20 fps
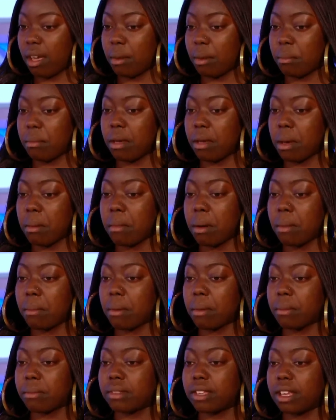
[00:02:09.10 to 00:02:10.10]
Me and my
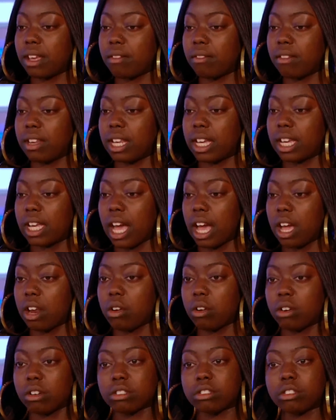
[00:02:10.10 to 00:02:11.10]
mum didn't really get
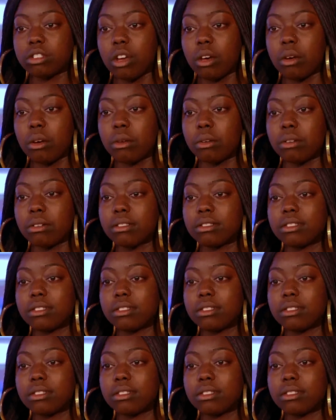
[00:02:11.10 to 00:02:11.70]
along, so